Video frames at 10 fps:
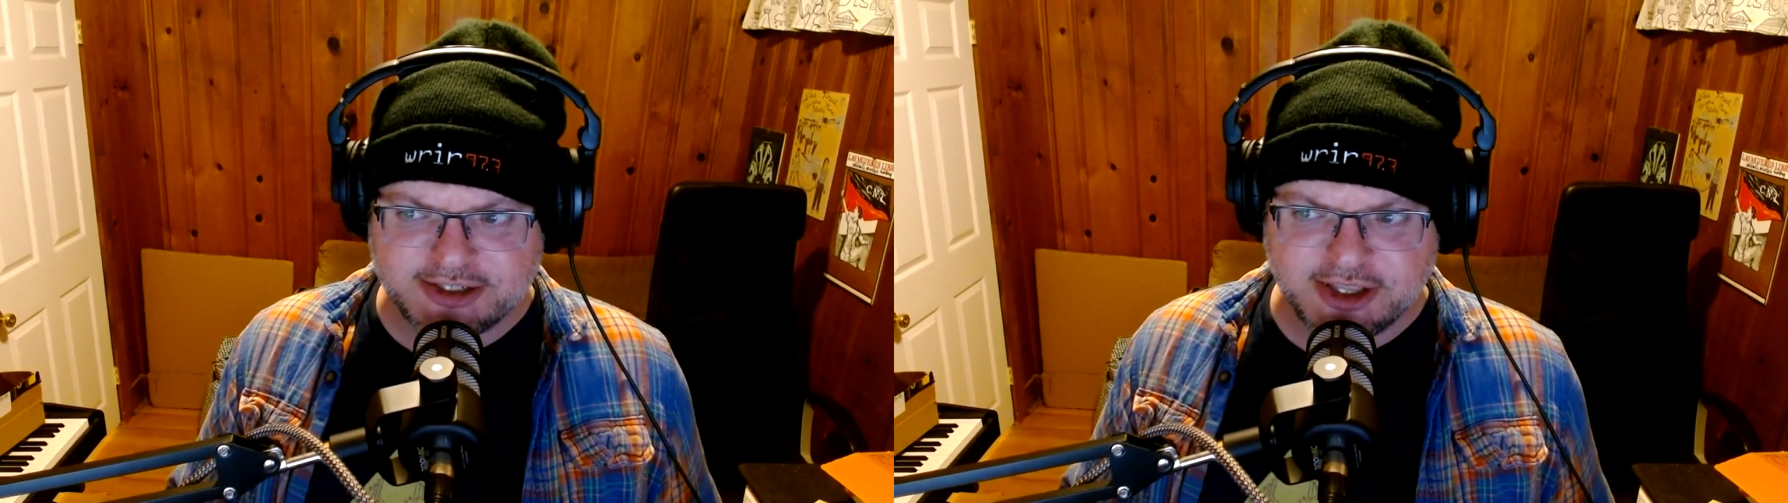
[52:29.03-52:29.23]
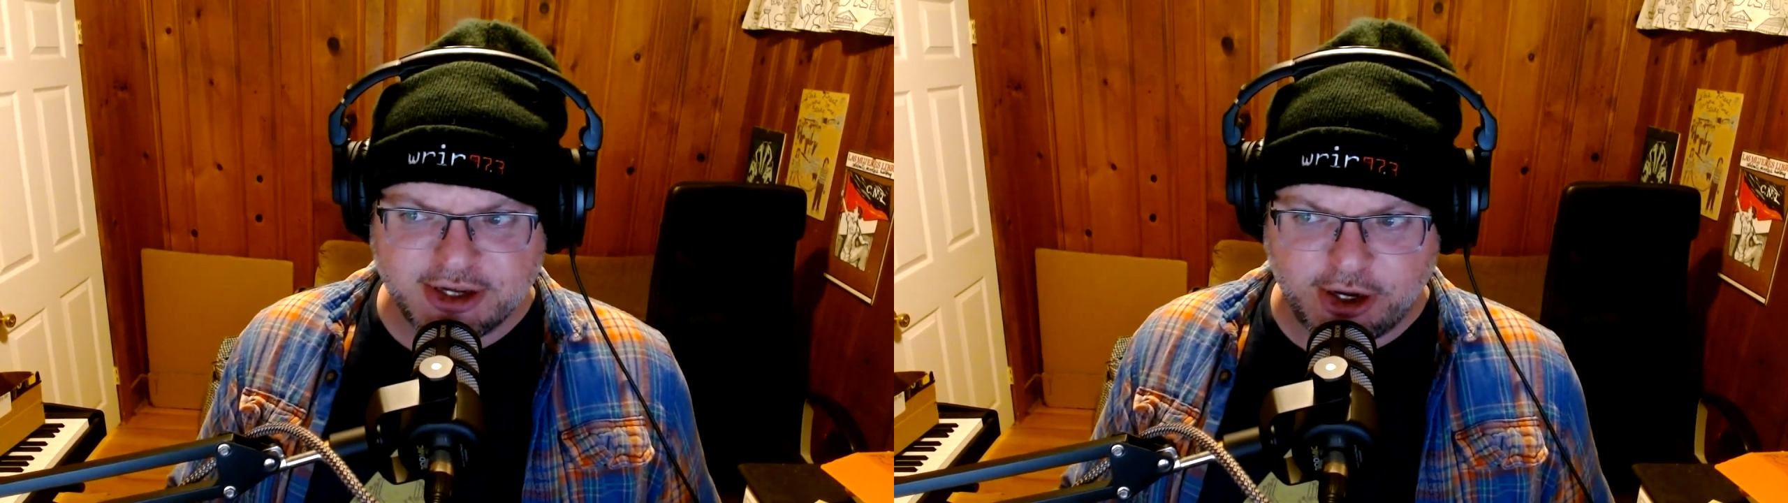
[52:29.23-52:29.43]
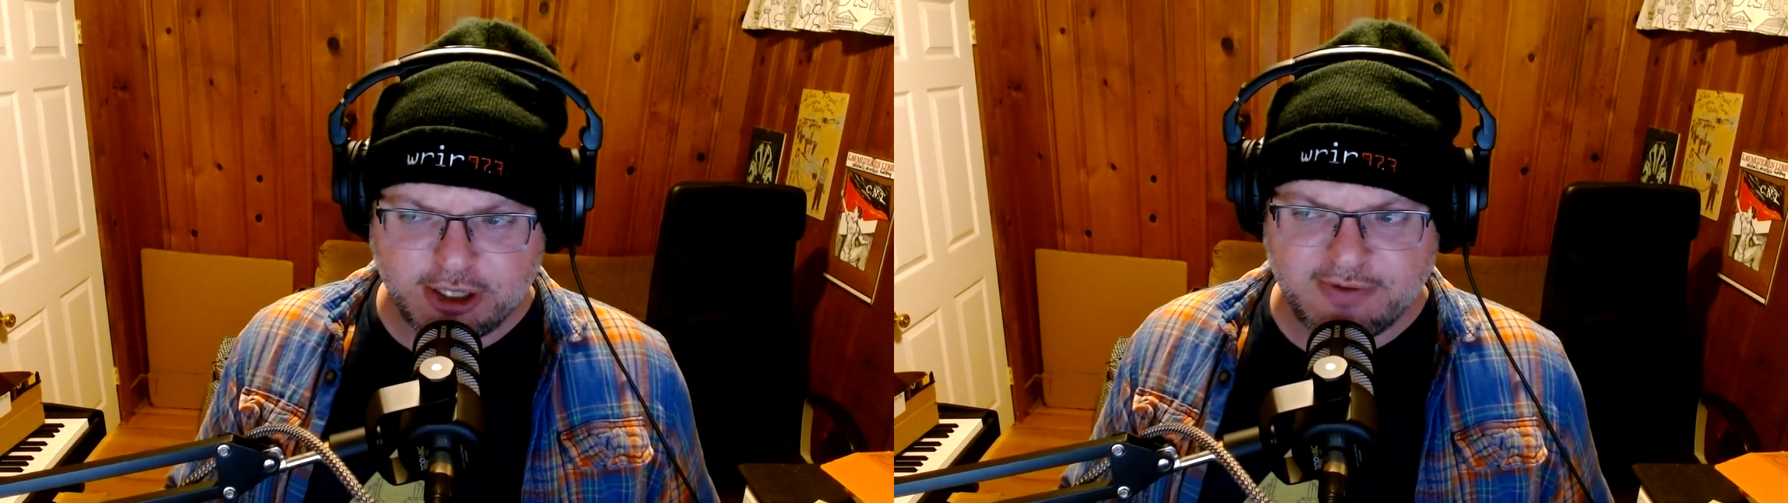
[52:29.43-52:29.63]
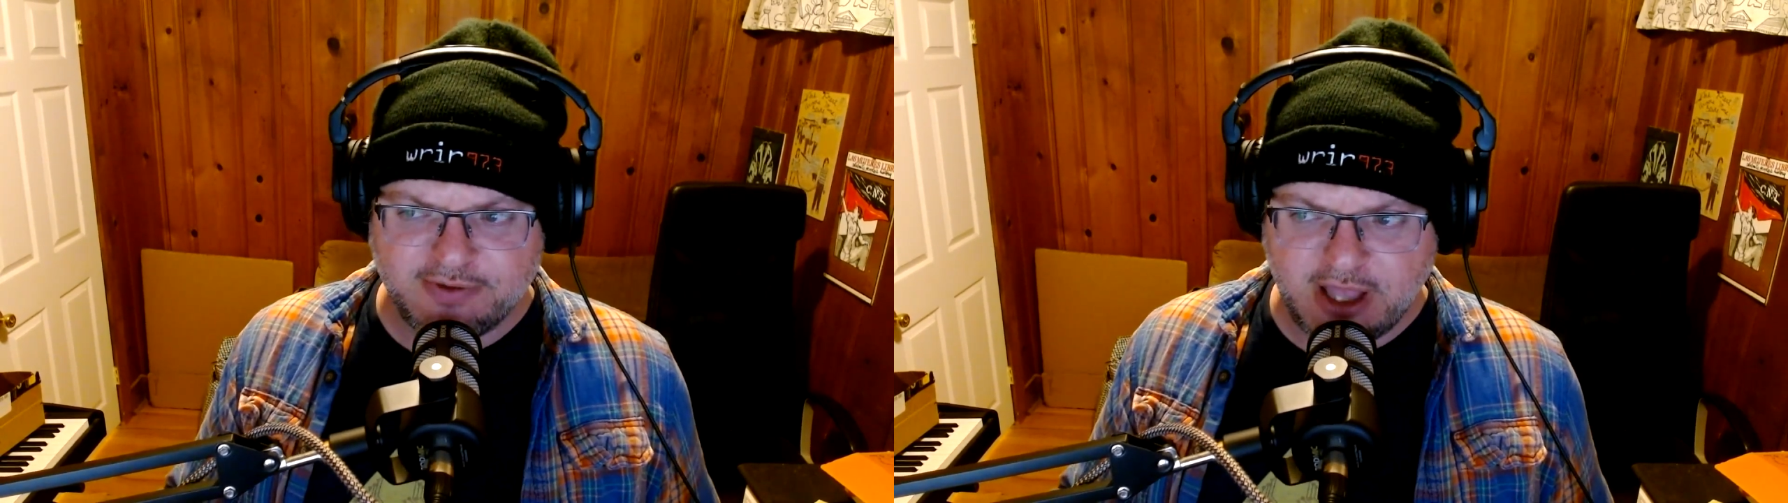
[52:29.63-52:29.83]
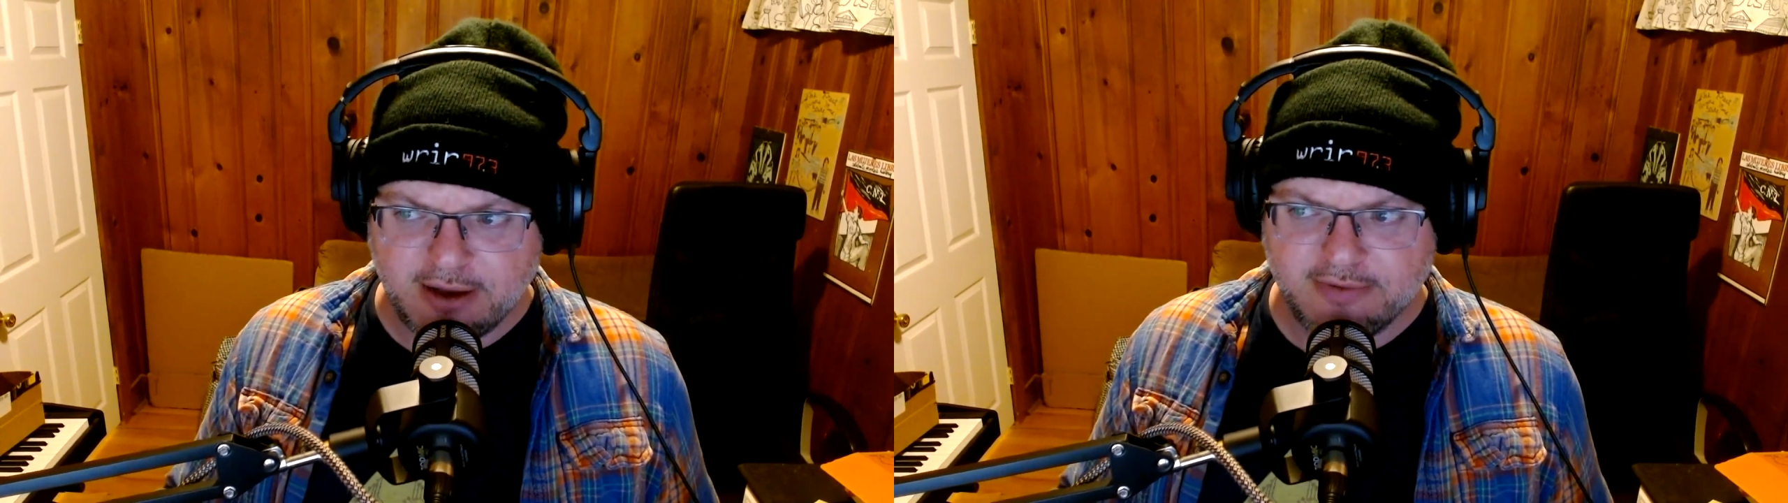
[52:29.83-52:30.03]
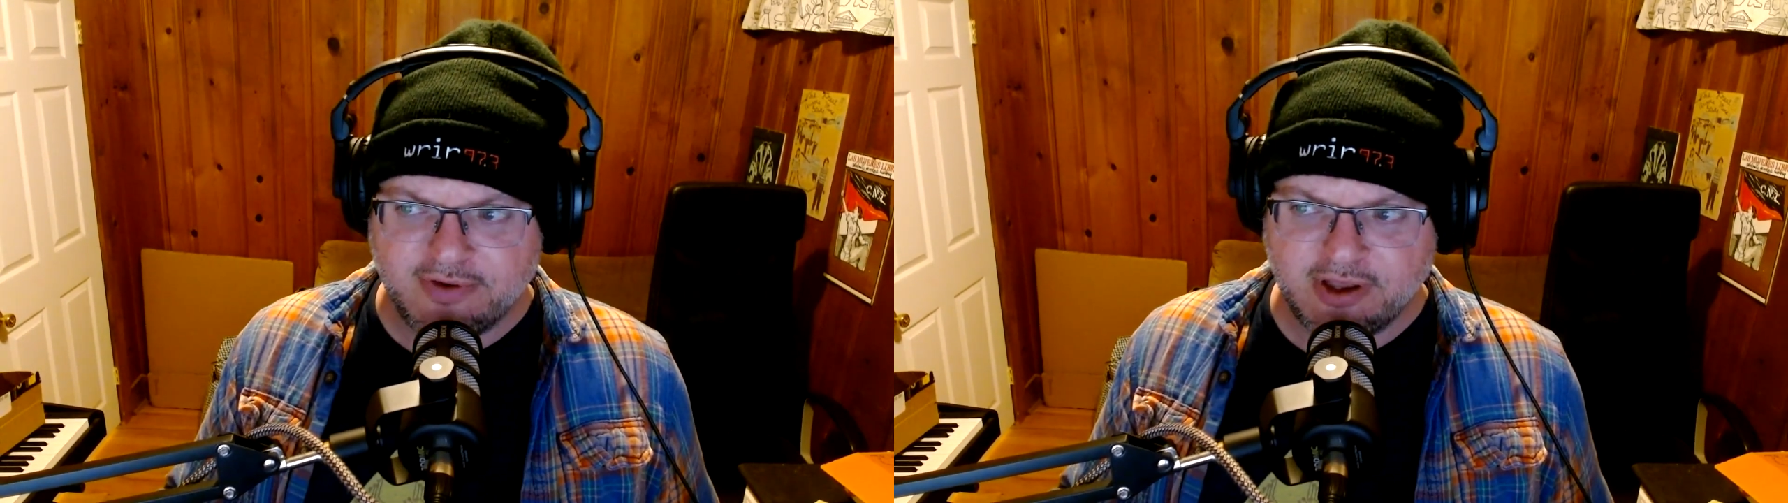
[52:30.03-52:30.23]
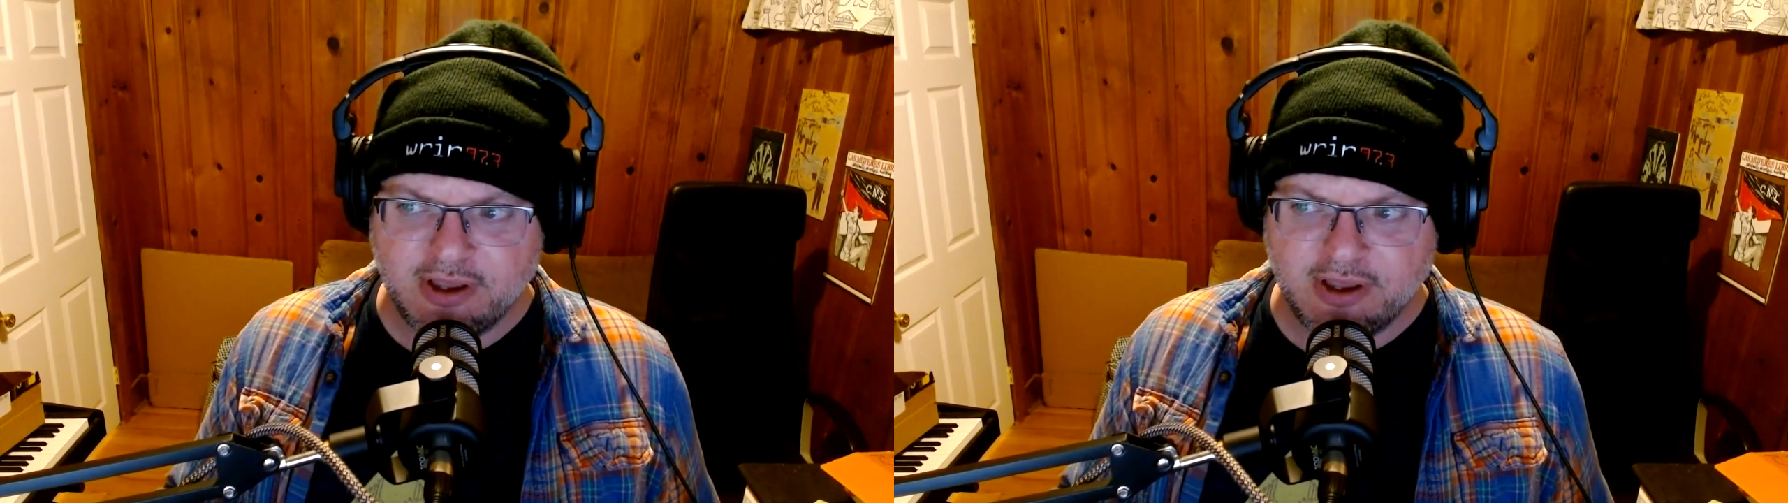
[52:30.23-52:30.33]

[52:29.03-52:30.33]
to the call of love?